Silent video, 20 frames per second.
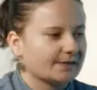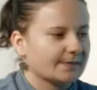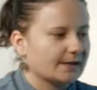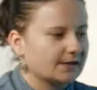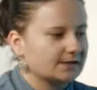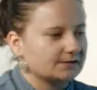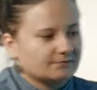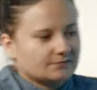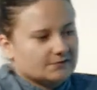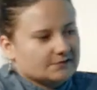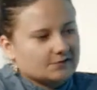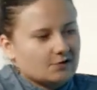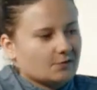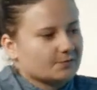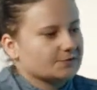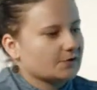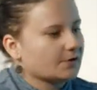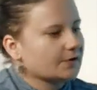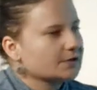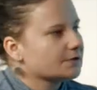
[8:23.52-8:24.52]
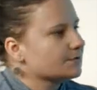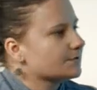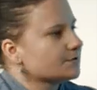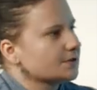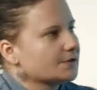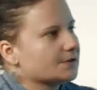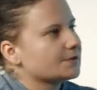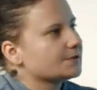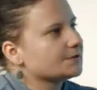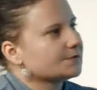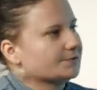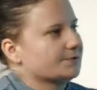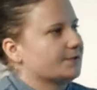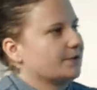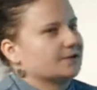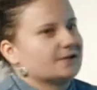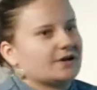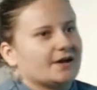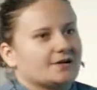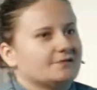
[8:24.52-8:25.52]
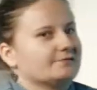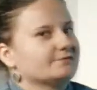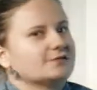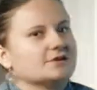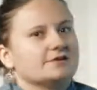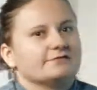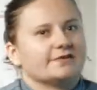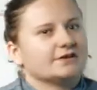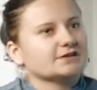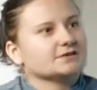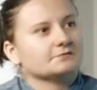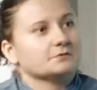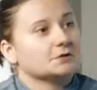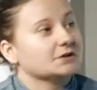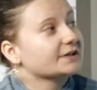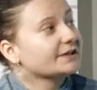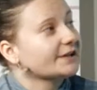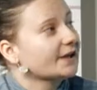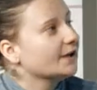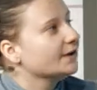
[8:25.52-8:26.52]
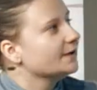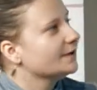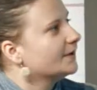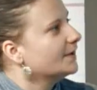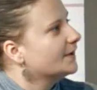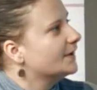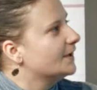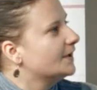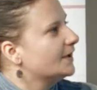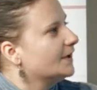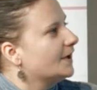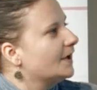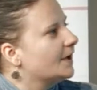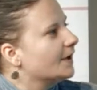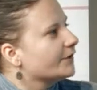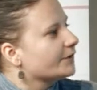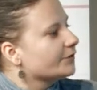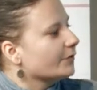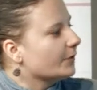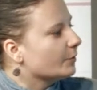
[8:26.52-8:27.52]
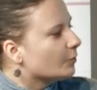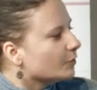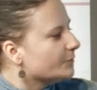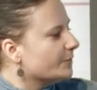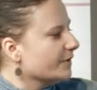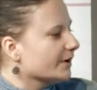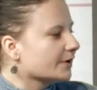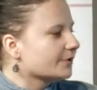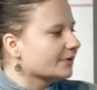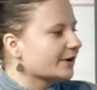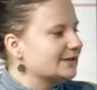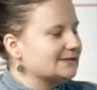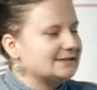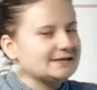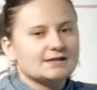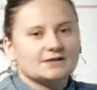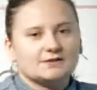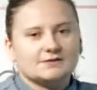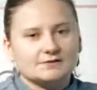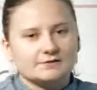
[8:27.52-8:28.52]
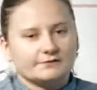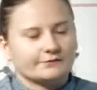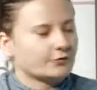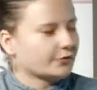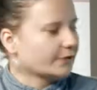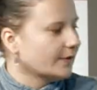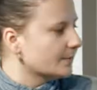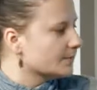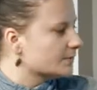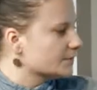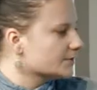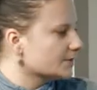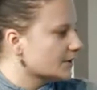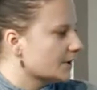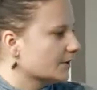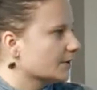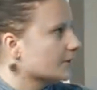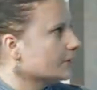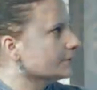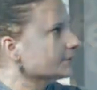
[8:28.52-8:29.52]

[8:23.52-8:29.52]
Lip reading: and they stop talking to each other, so they kind of reinvent the wheel again. So it would be a good idea for them to share and